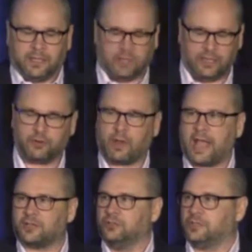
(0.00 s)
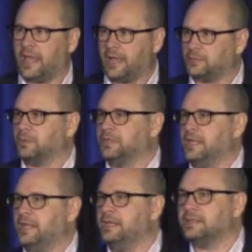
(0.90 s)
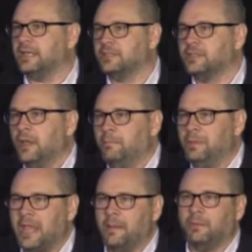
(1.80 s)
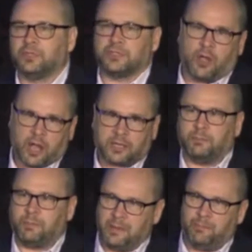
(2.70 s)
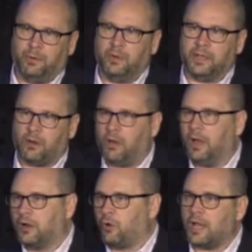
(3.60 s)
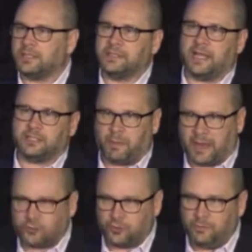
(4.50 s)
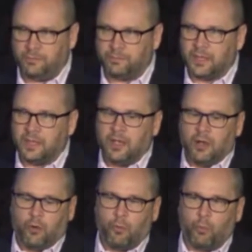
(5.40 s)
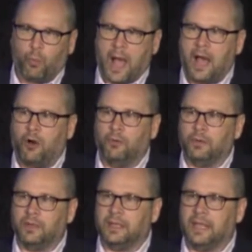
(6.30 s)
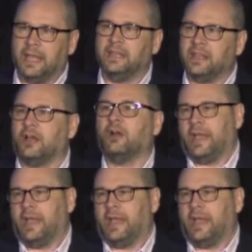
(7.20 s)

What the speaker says: Interactional expertise is being able to talk to people across that spectrum while in their